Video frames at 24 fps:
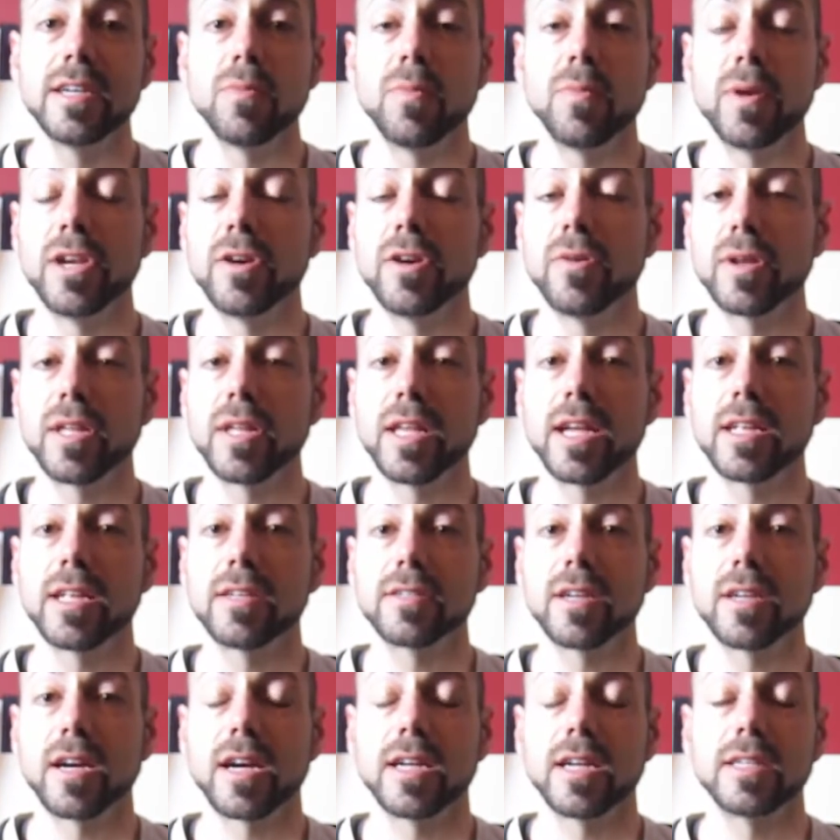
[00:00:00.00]
we don't
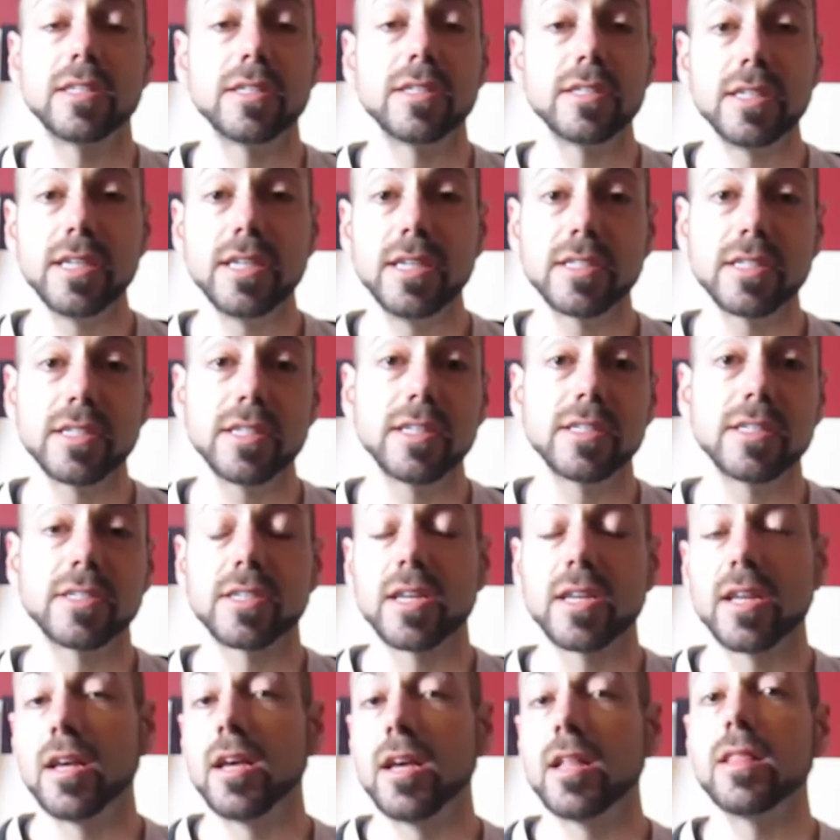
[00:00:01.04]
get
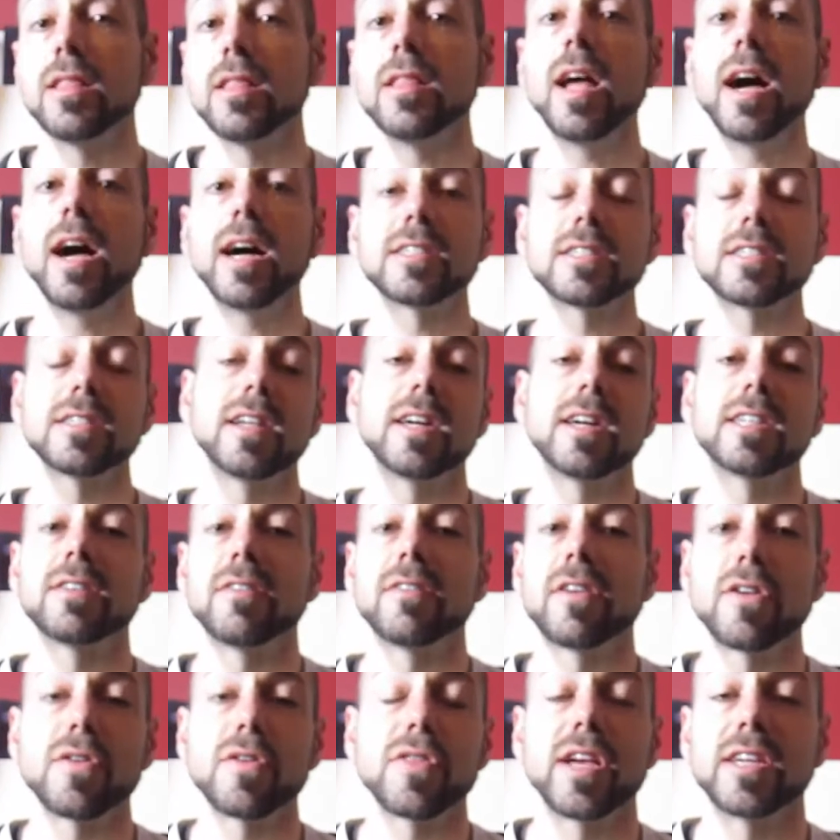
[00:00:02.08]
diseases, lots and lots of
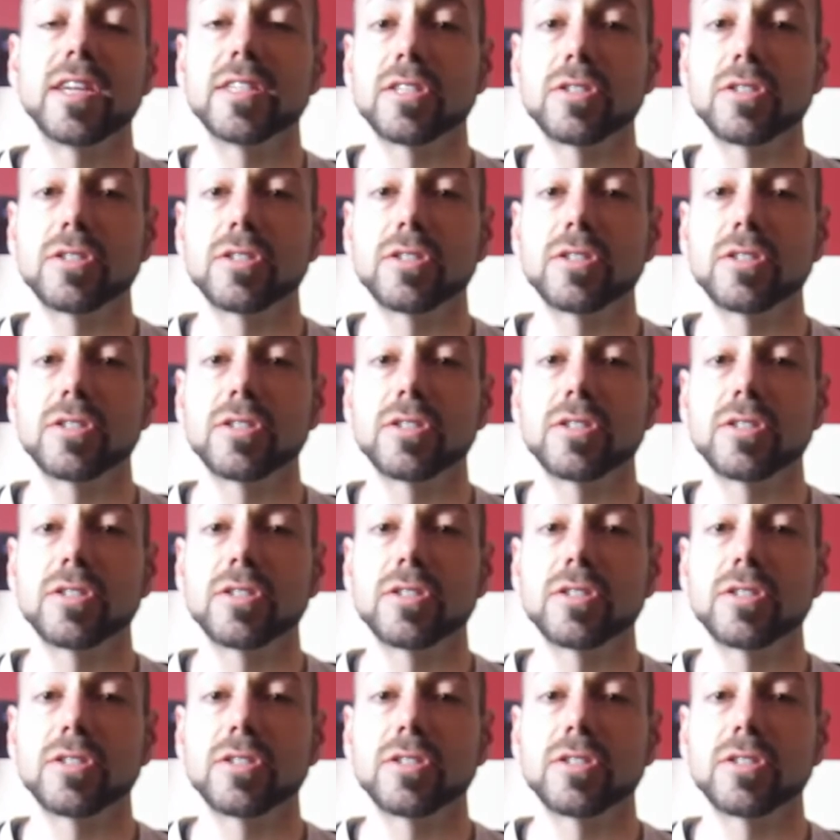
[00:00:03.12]
other things.